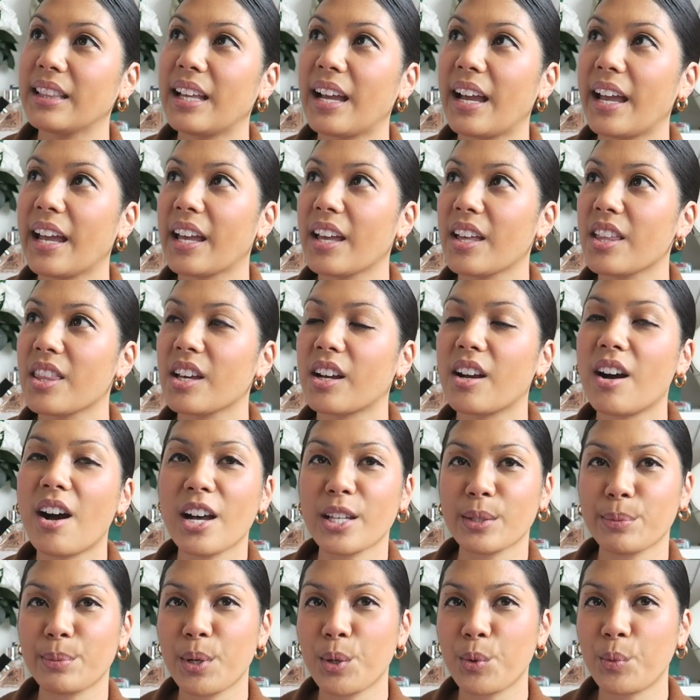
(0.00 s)
Like the
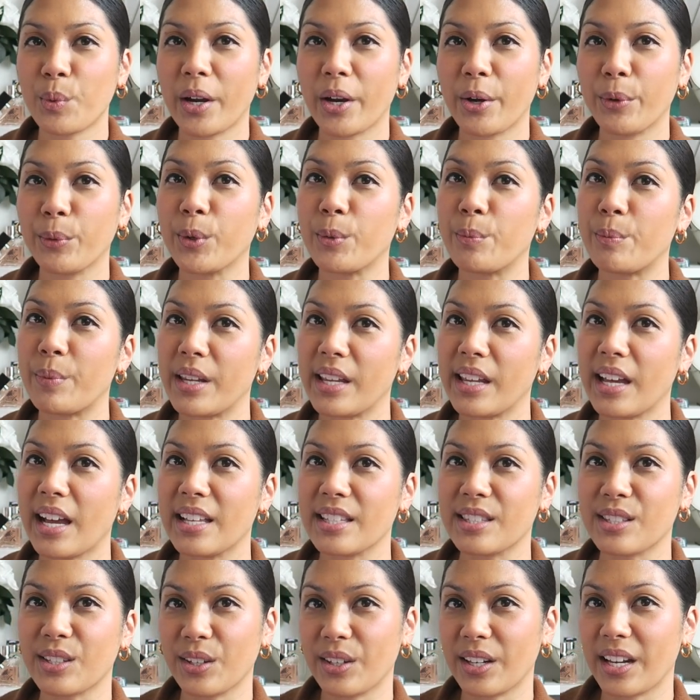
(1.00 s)
cost per wear would be
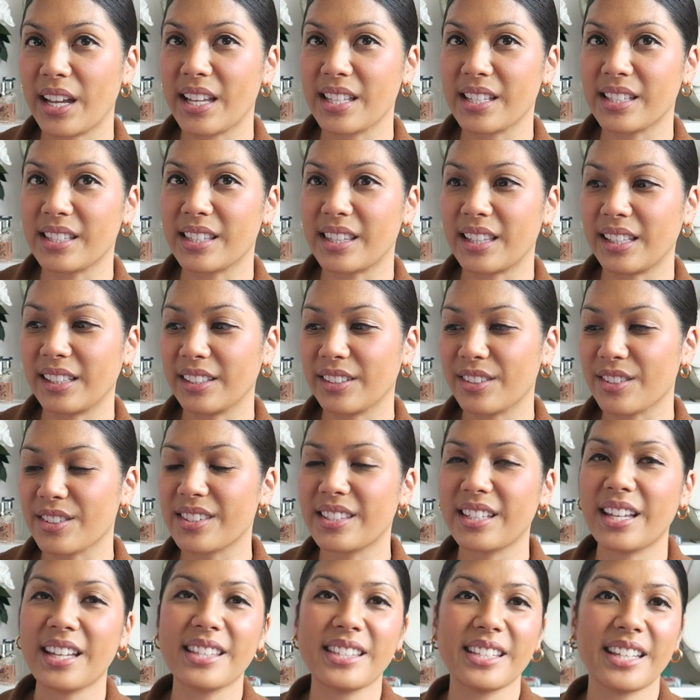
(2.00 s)
as good as the little
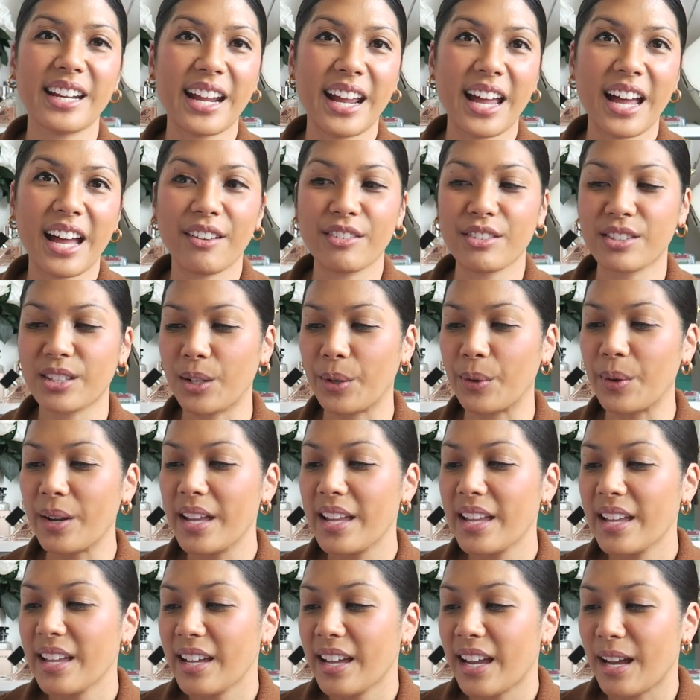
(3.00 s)
studs that I have. So
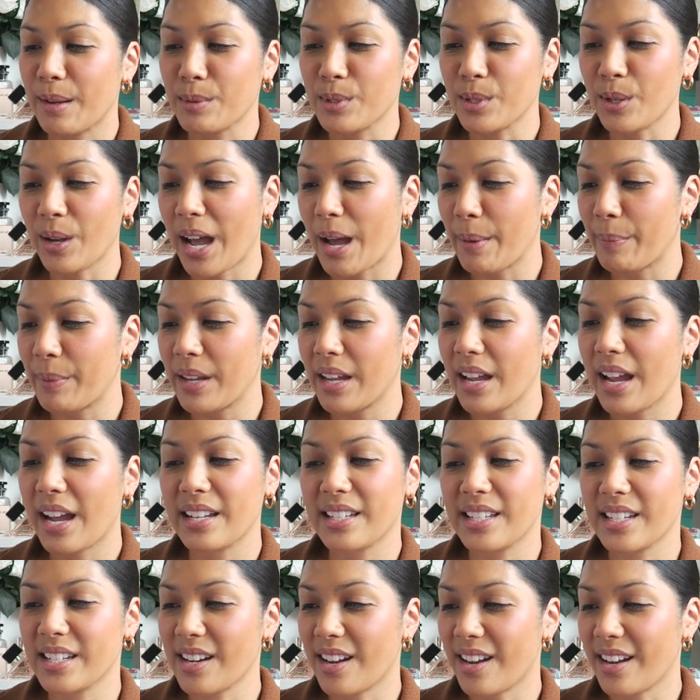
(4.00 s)
I'm so happy I
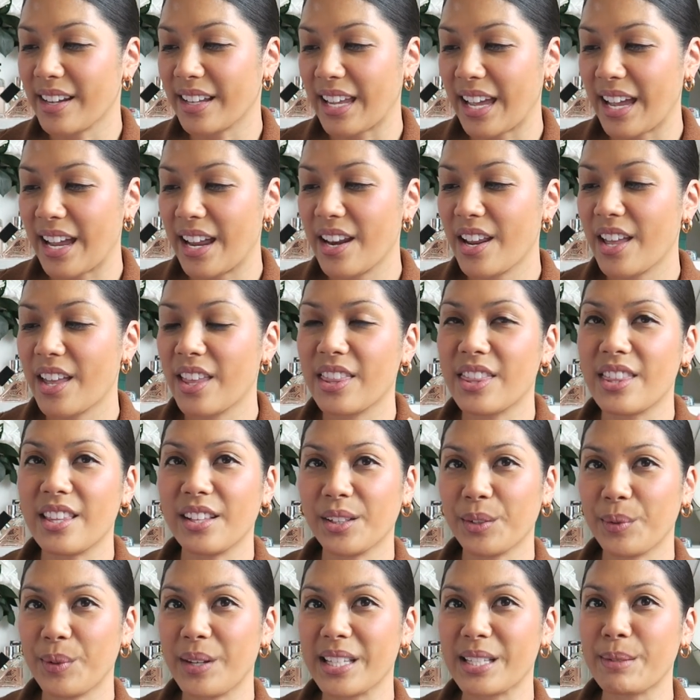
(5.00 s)
did not get the
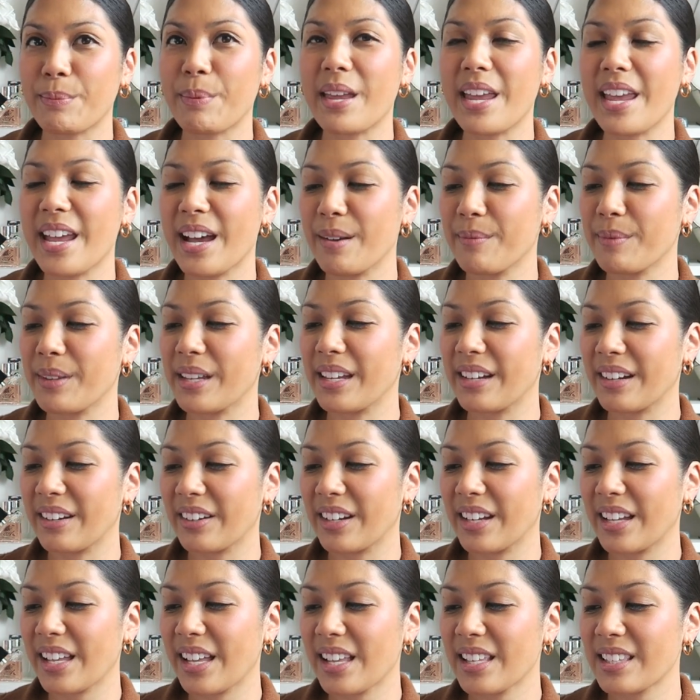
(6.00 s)
Louise PM
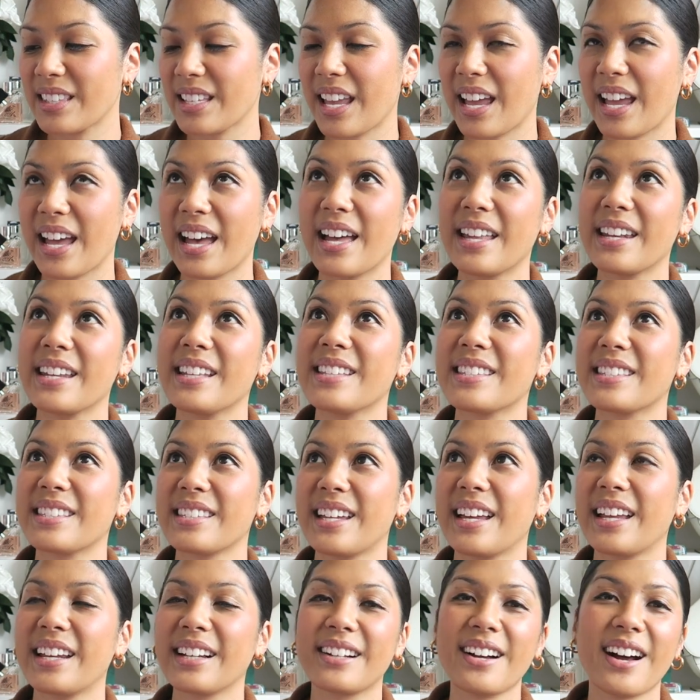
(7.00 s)
earrings and
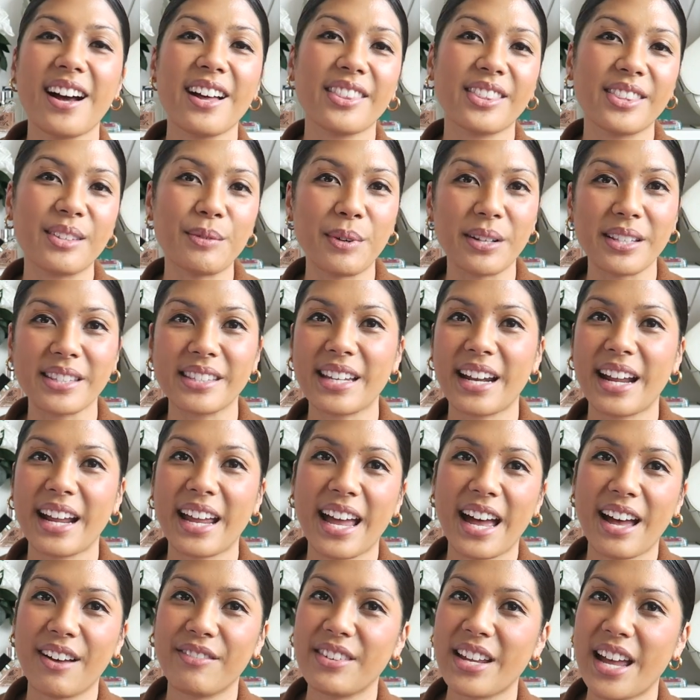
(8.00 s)
instead got the ones that I
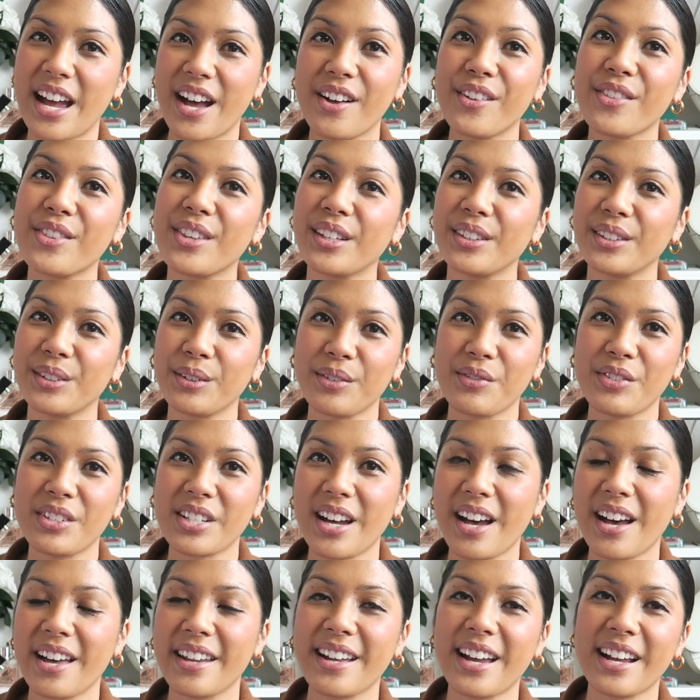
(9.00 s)
have now, the Louis
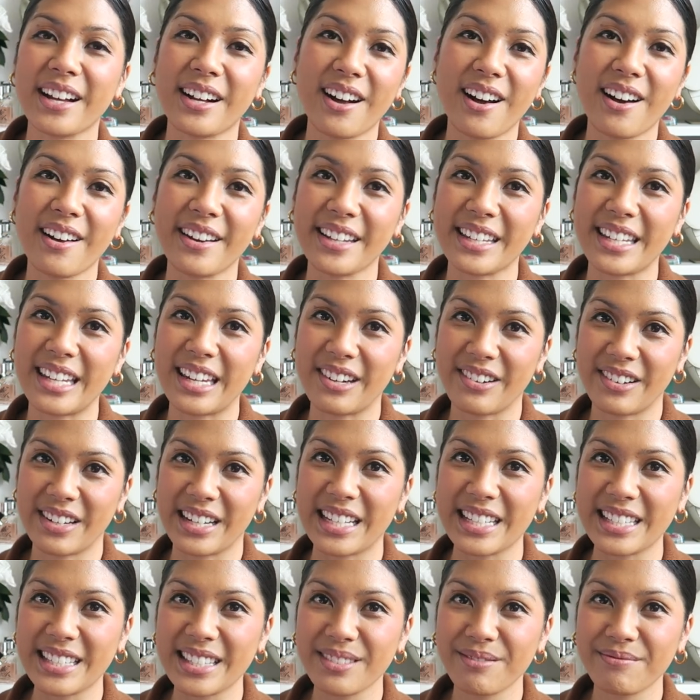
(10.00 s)
Vuitton iconic earrings.